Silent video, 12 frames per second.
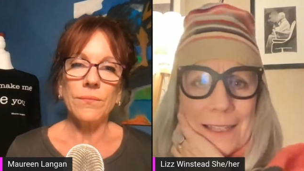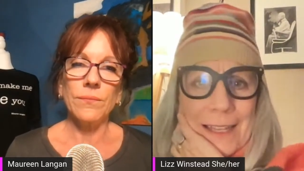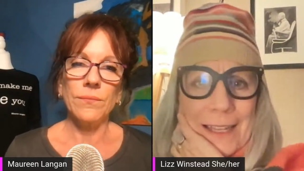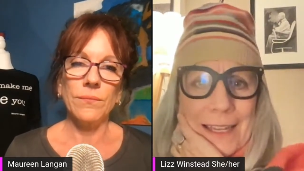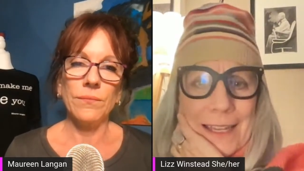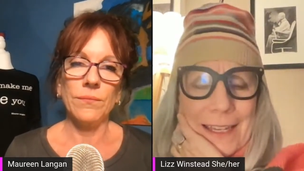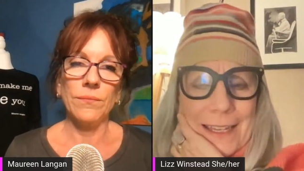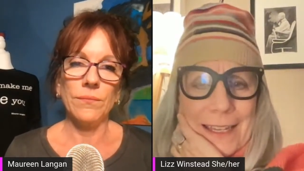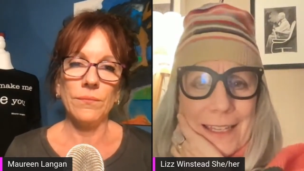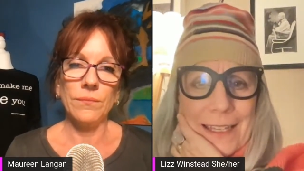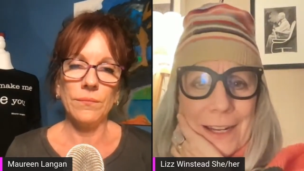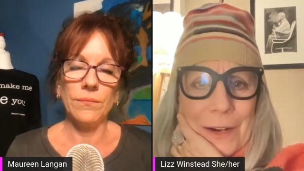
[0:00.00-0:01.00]
Speaker 1: like,
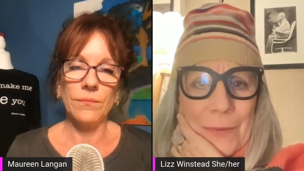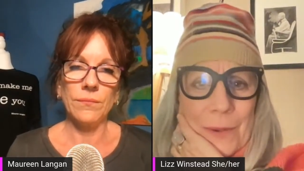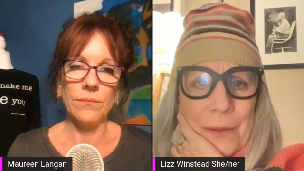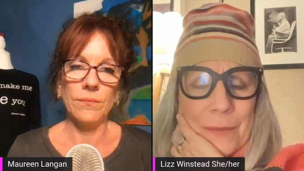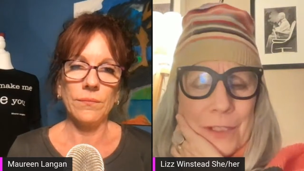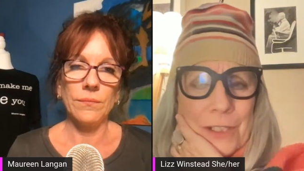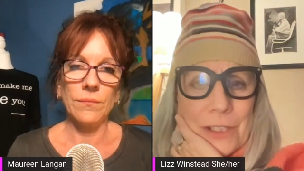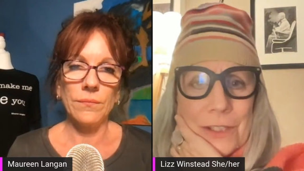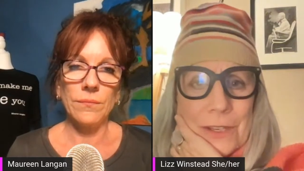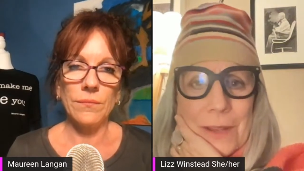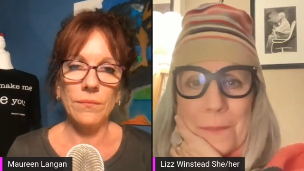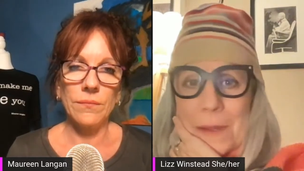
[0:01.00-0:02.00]
you know, we were
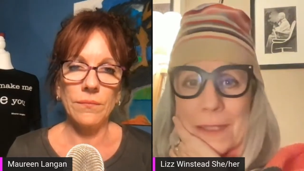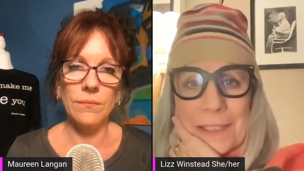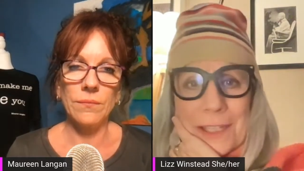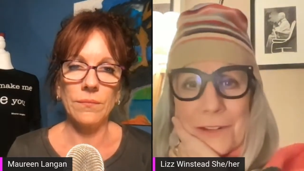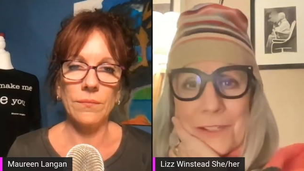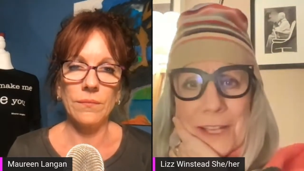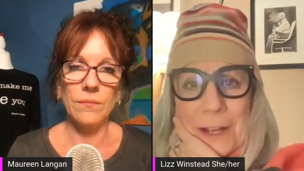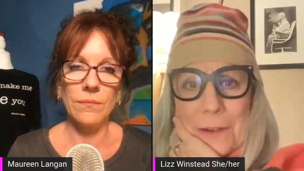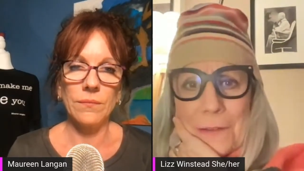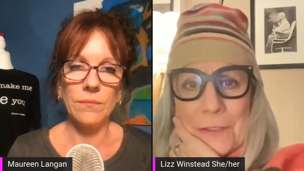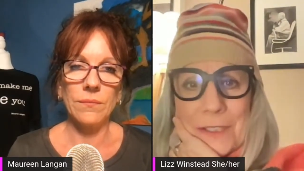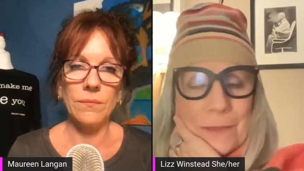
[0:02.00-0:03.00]
just amongst
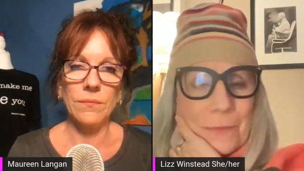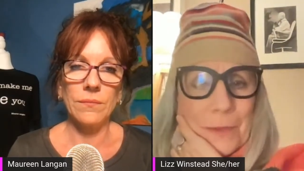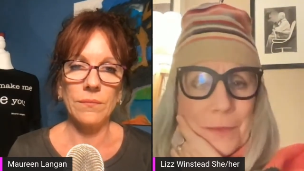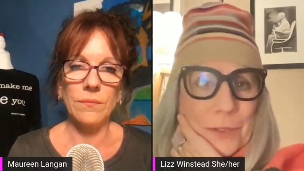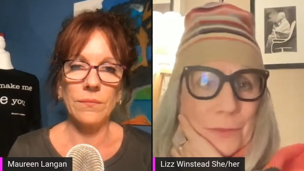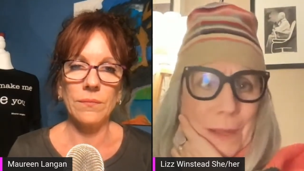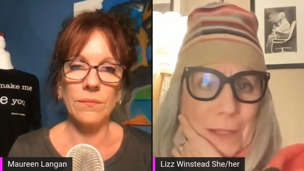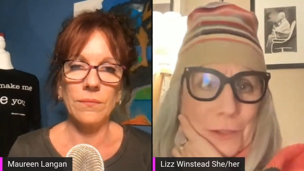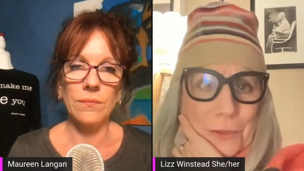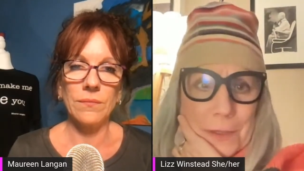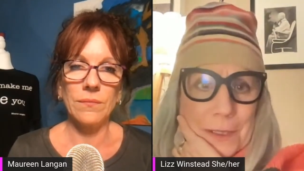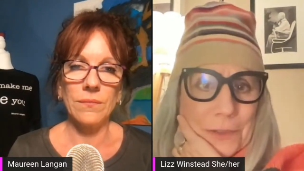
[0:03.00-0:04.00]
ourselves and we would do
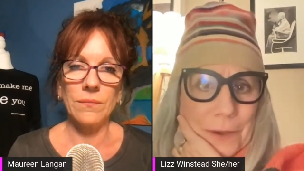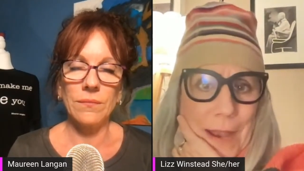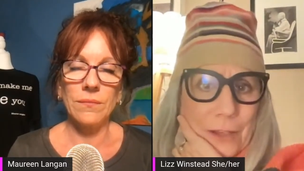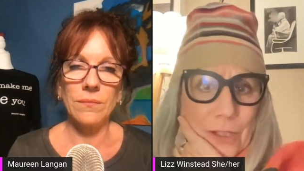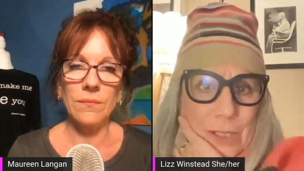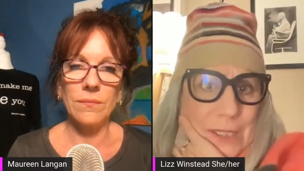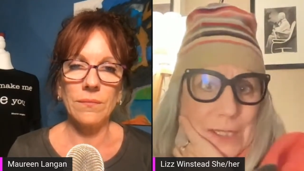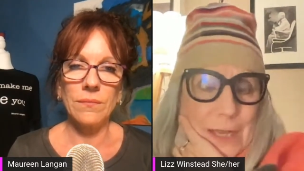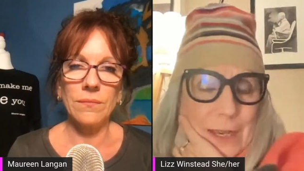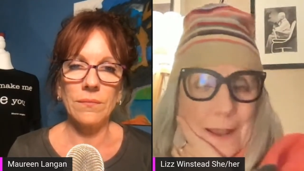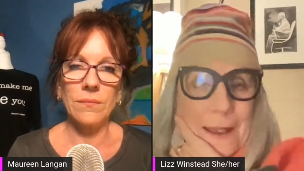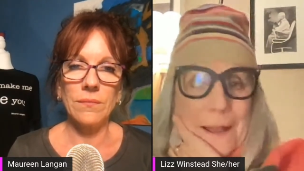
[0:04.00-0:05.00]
menstrual extractions
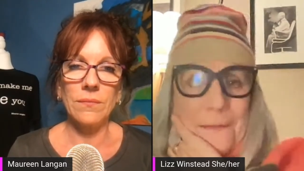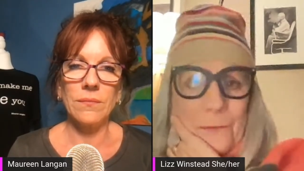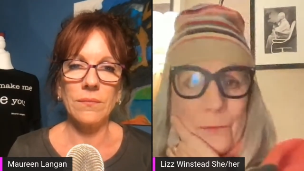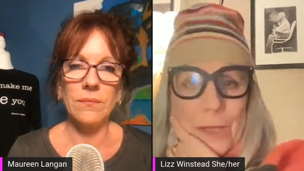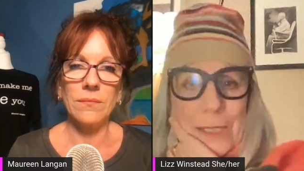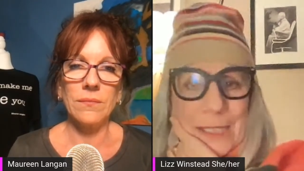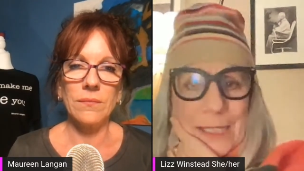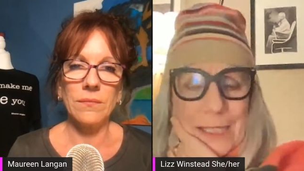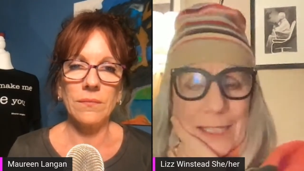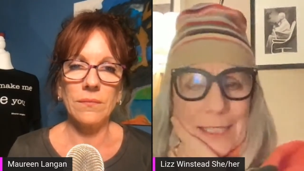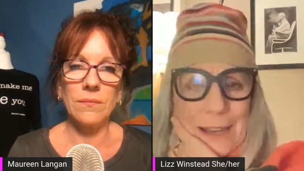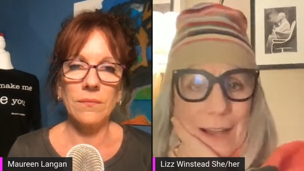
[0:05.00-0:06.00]
and we didn't
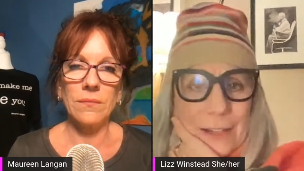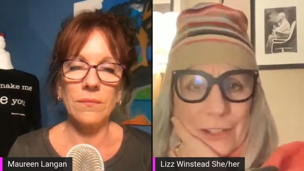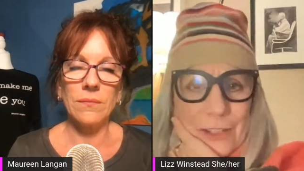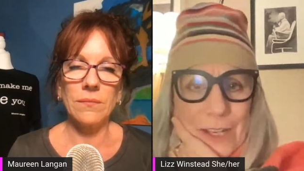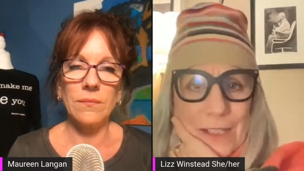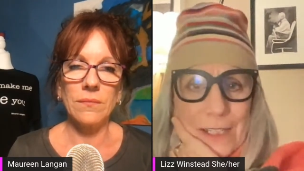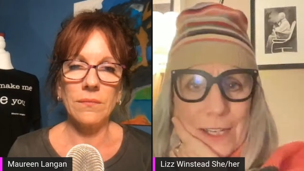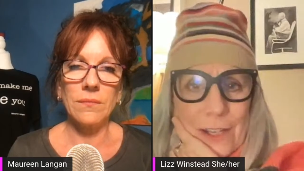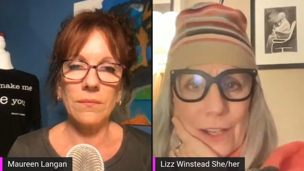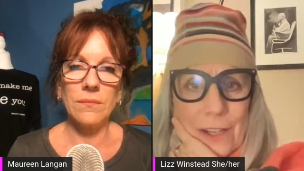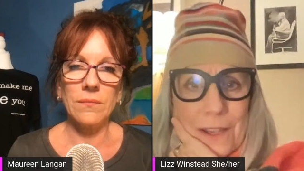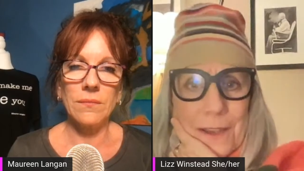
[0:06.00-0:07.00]
need doctors
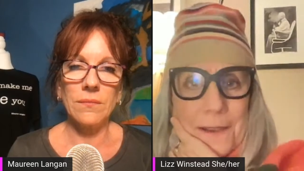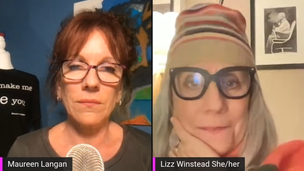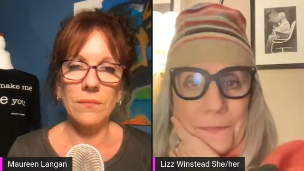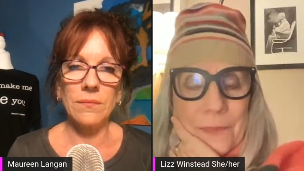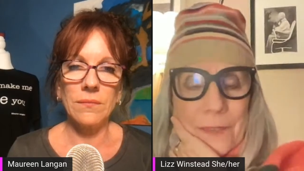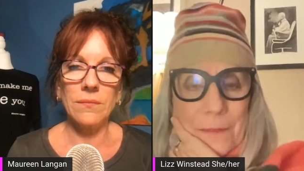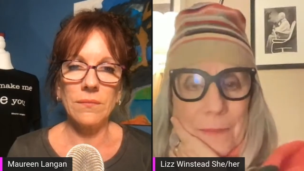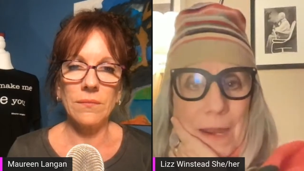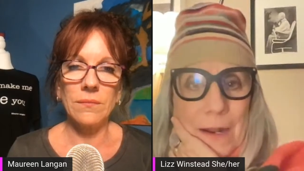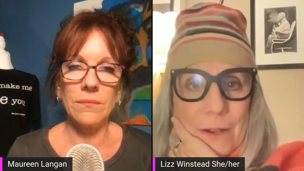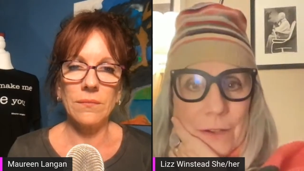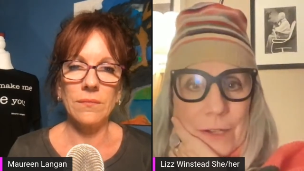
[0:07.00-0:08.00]
until the
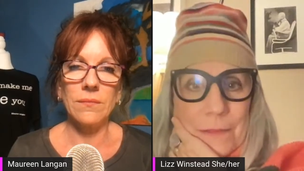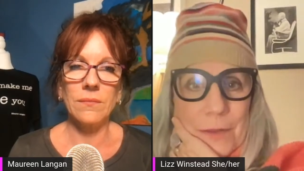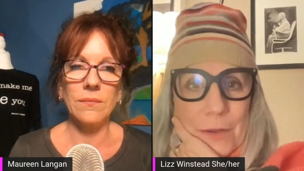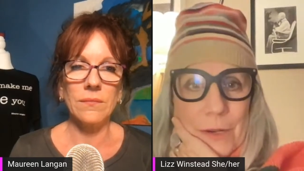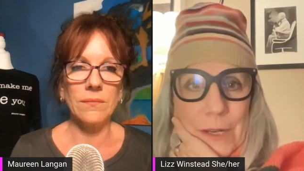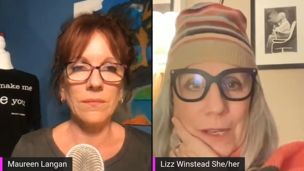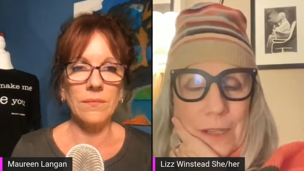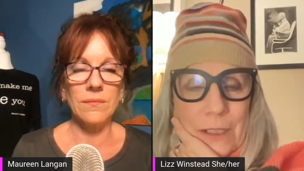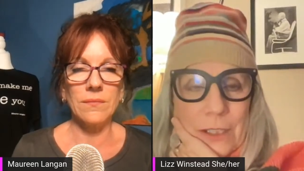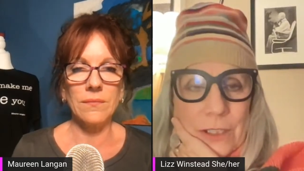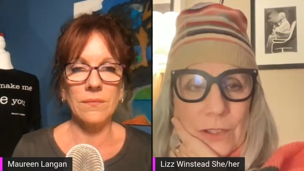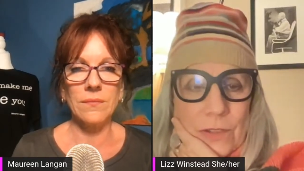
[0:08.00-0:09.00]
medical community
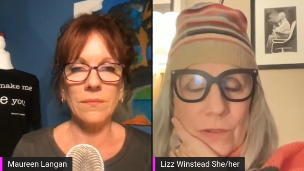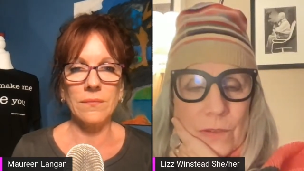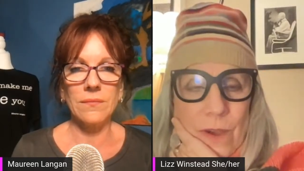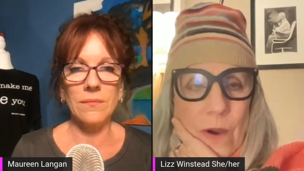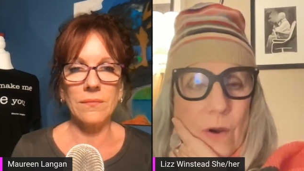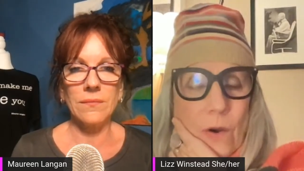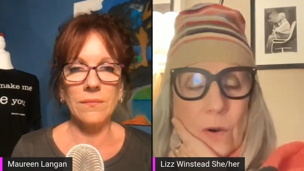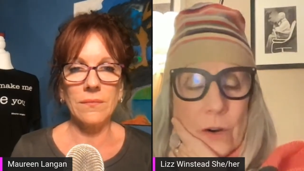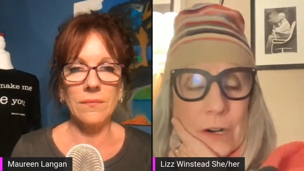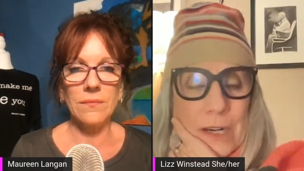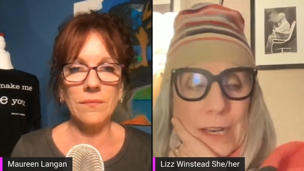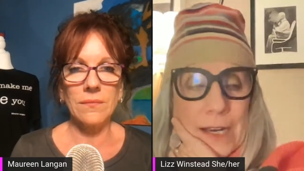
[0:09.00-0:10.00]
just
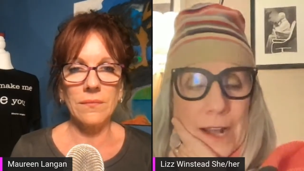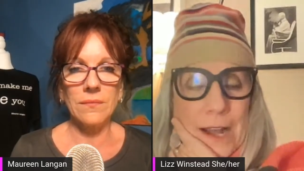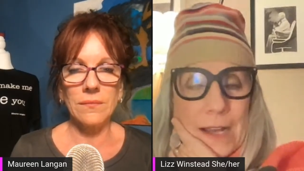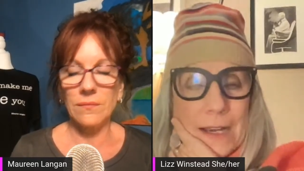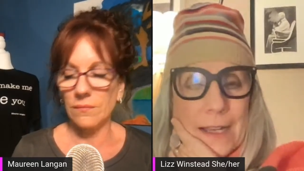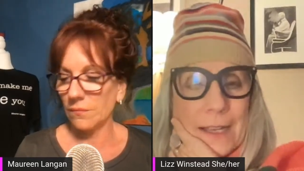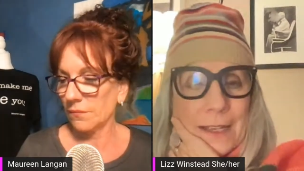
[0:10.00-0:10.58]
horned in on